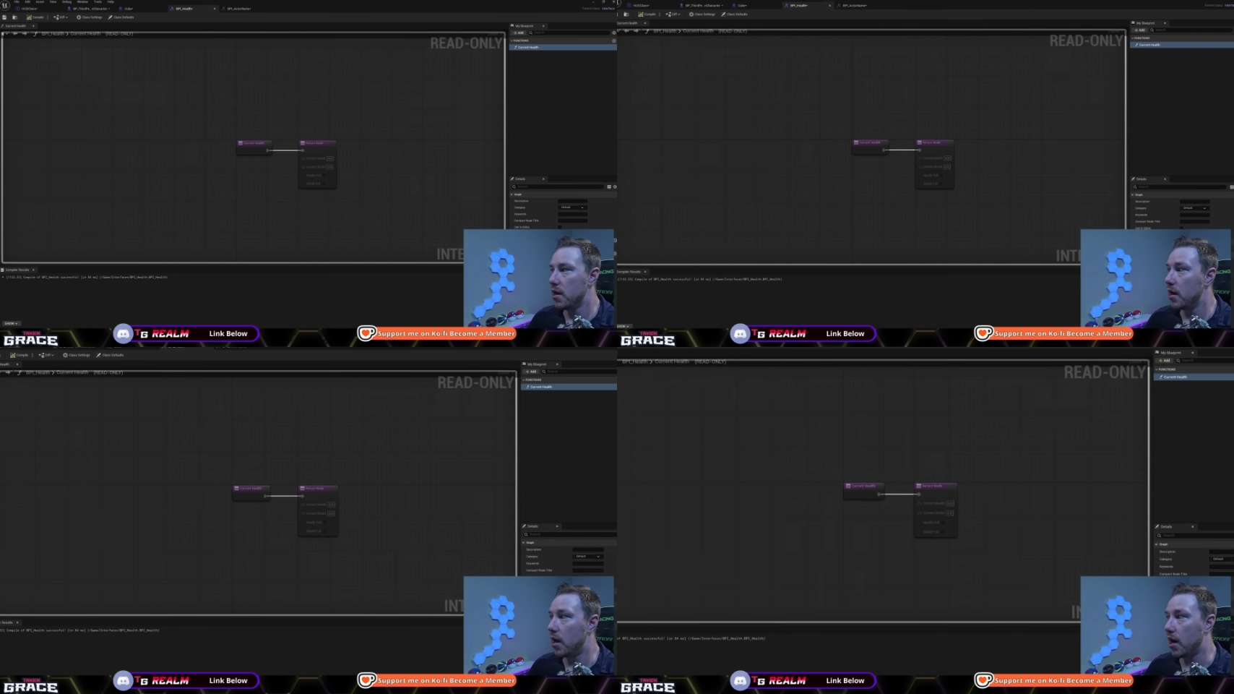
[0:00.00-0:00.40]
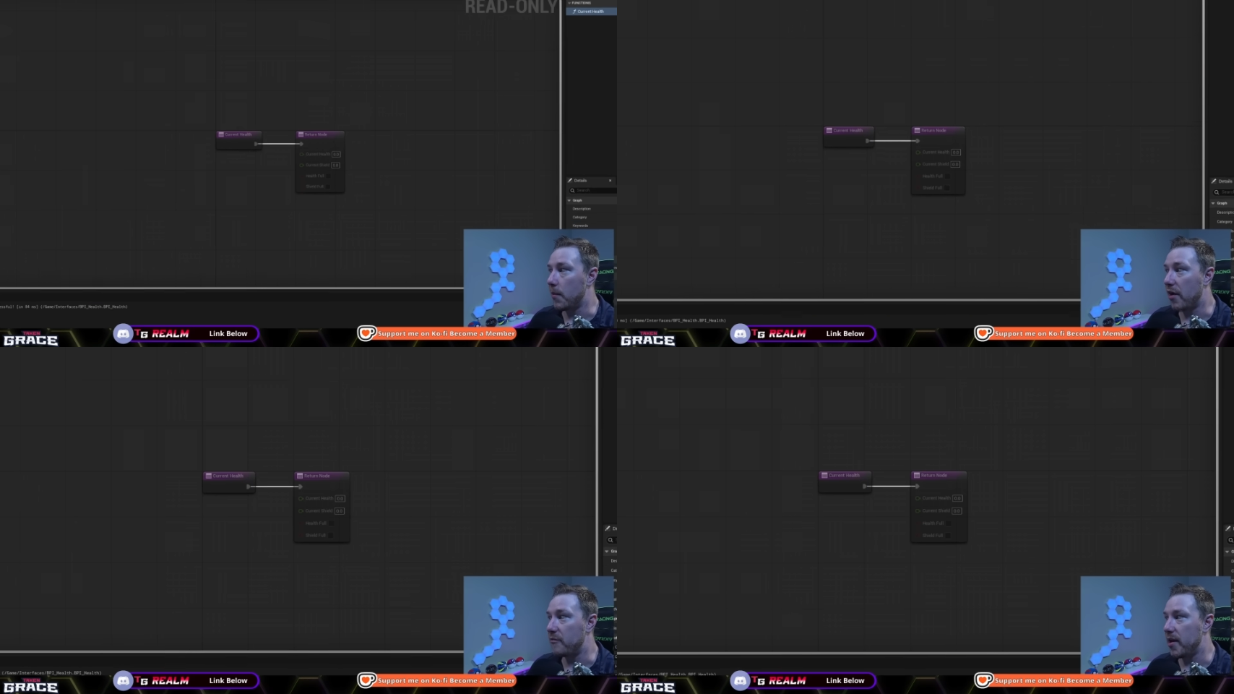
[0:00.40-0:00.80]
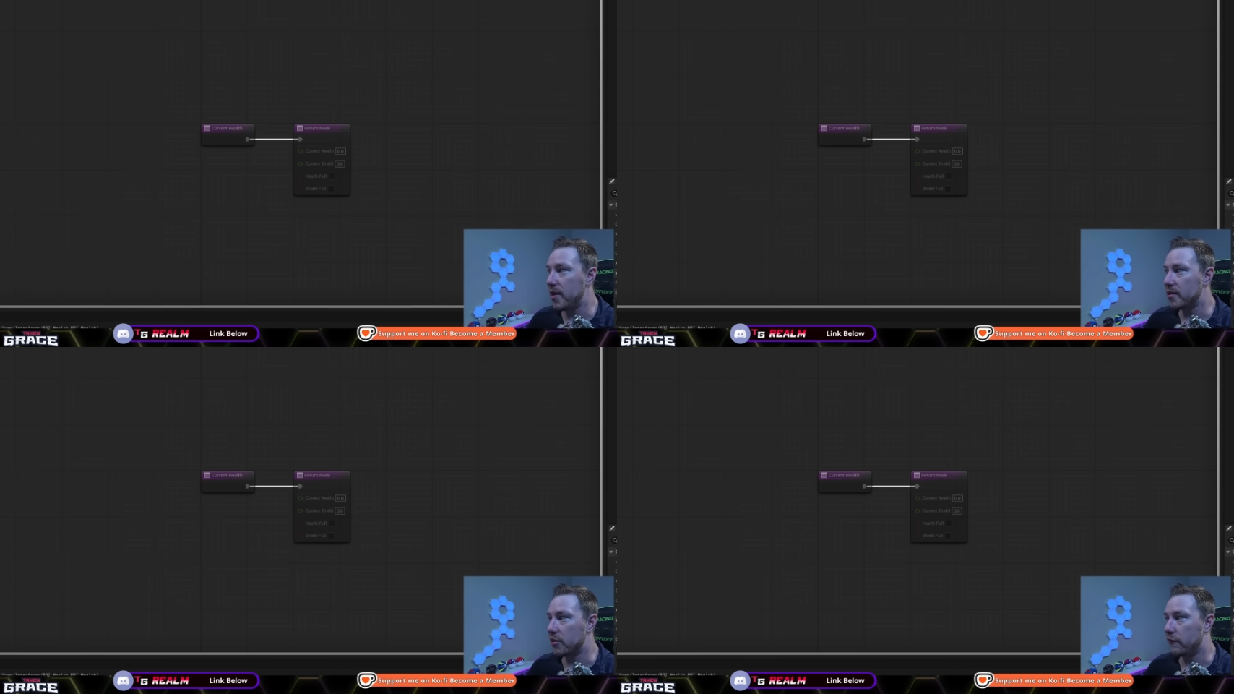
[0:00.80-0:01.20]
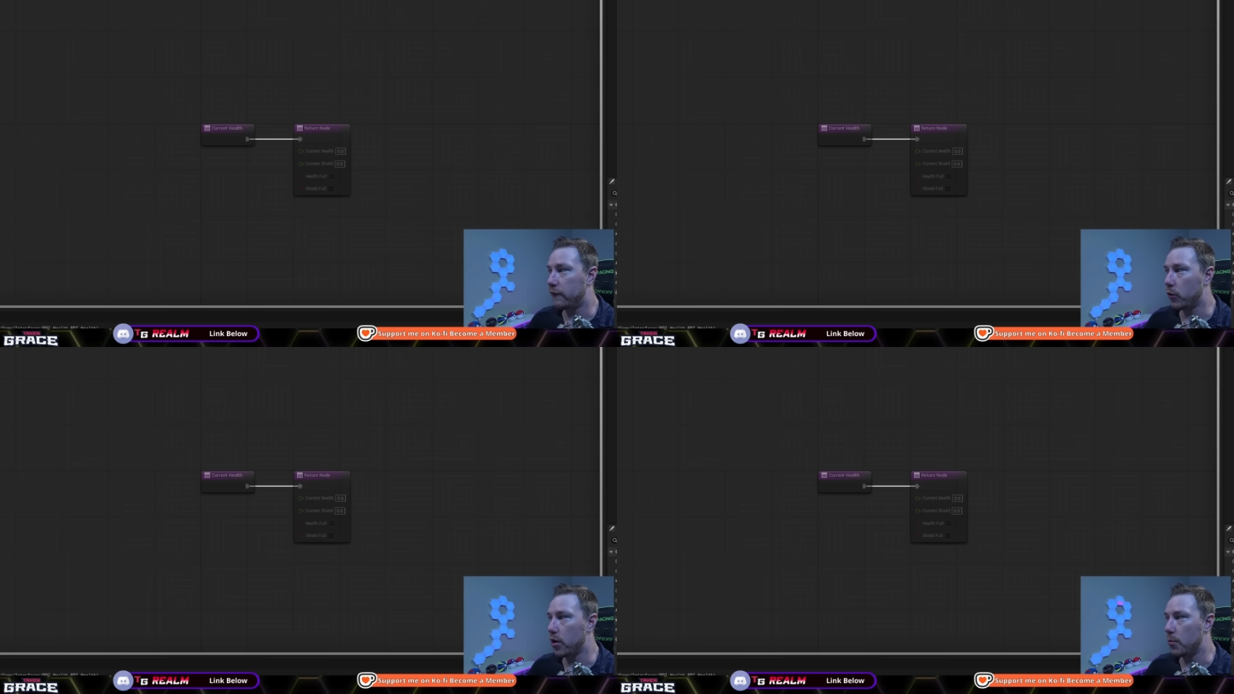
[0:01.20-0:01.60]
Um, I've made the
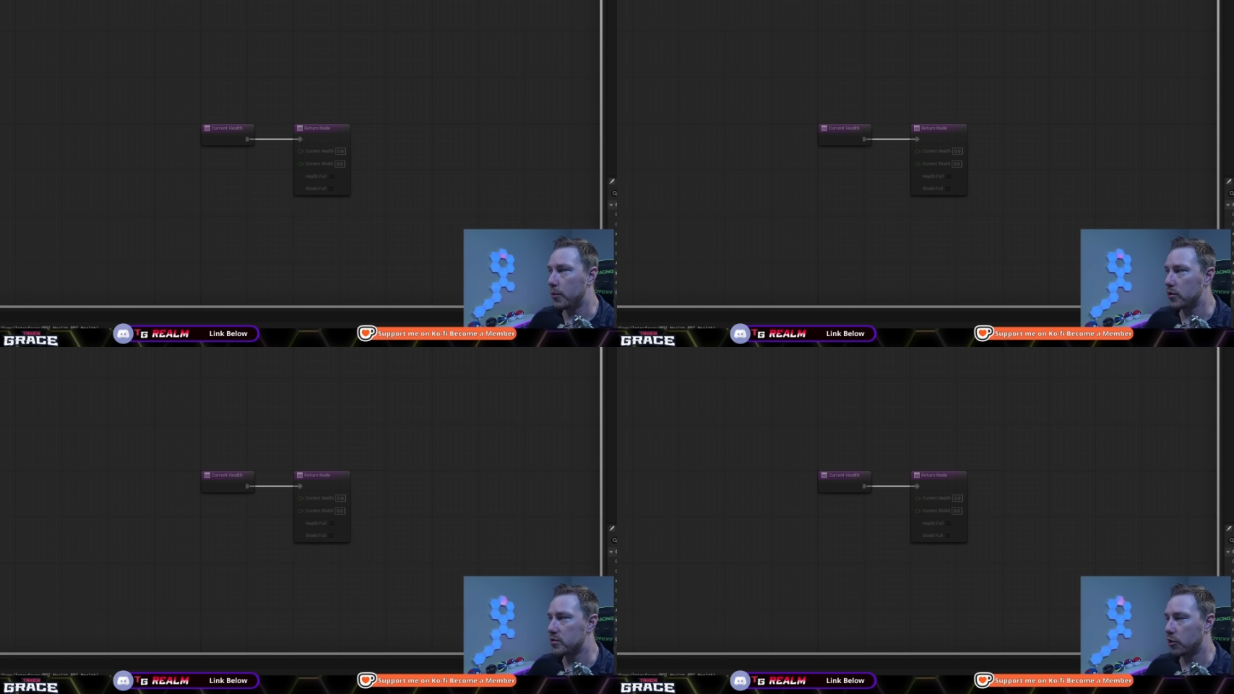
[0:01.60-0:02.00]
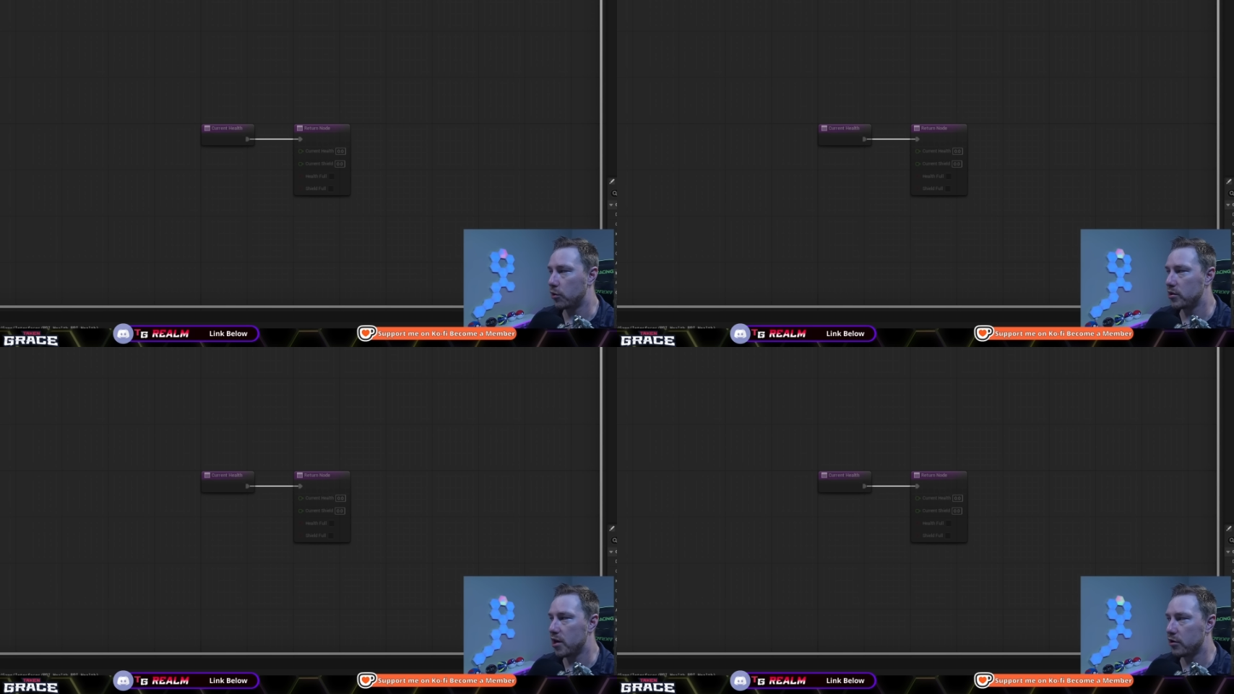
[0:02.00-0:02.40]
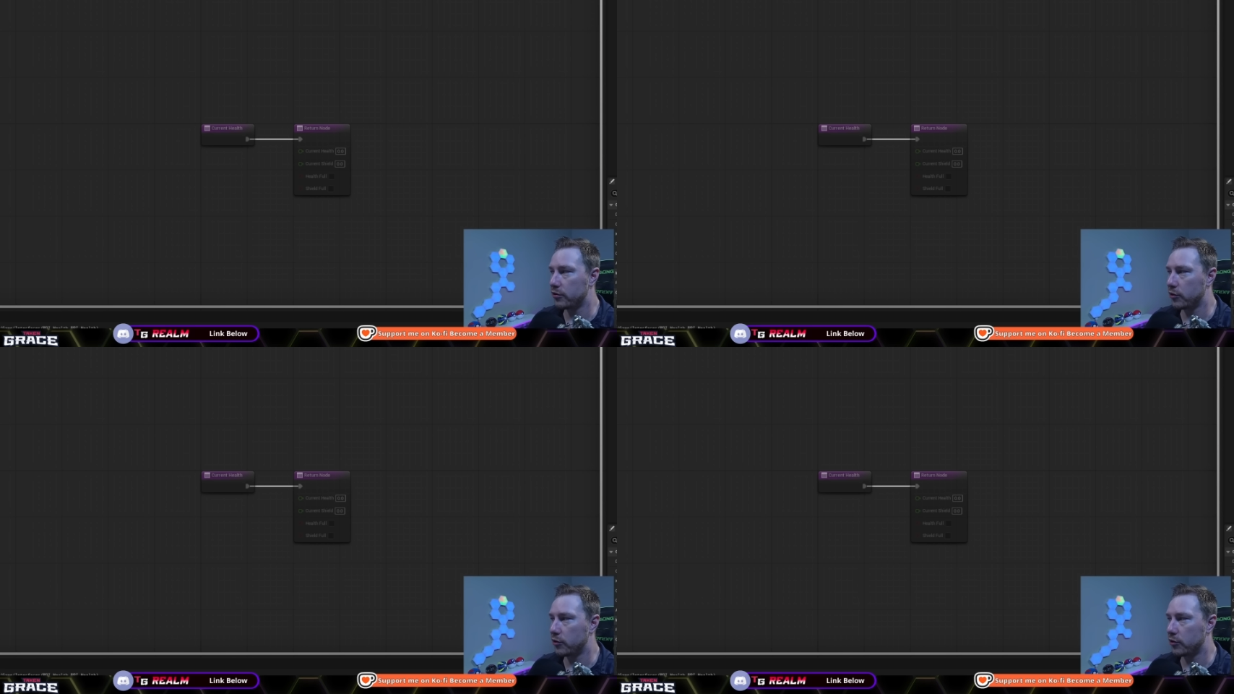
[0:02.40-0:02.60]
four outputs, current health,